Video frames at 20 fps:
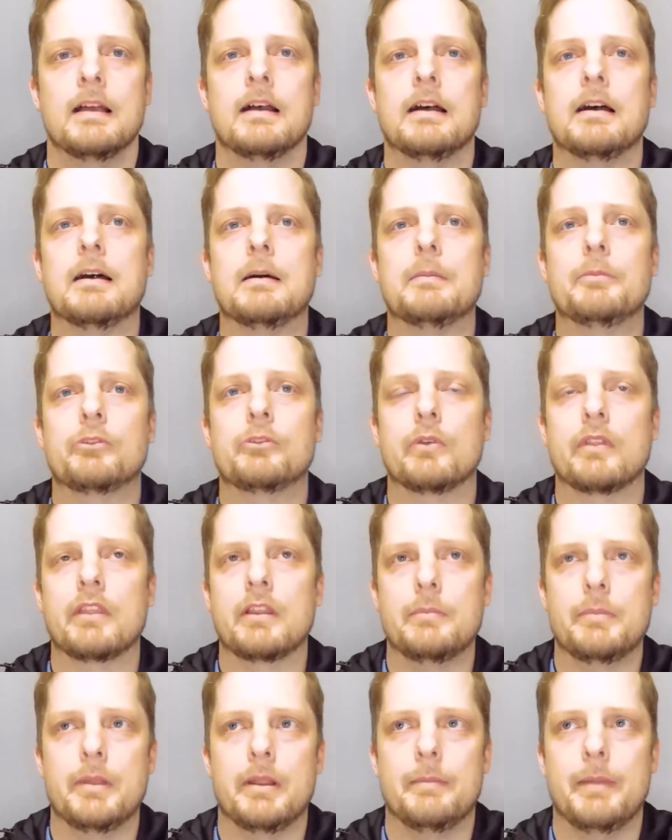So a
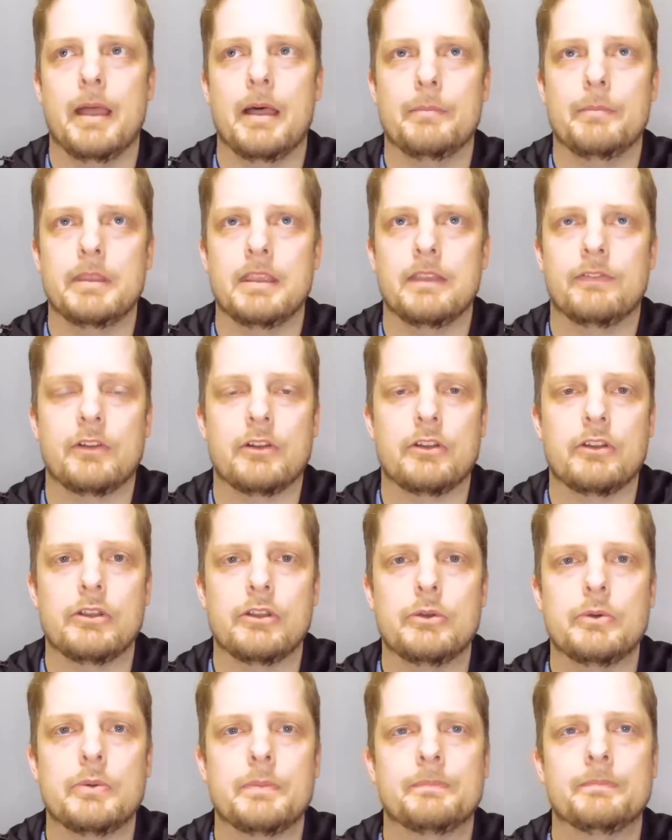little bit about me if you're
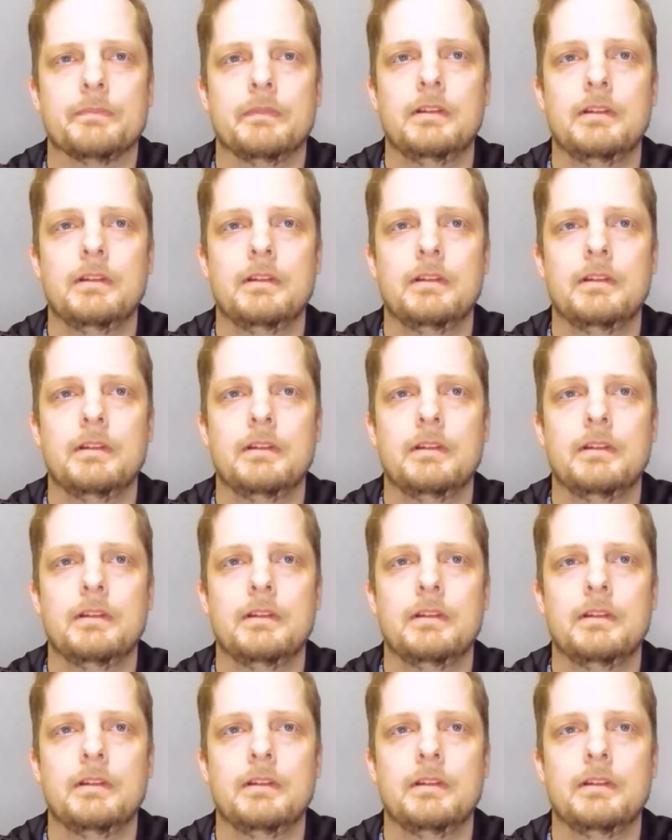new.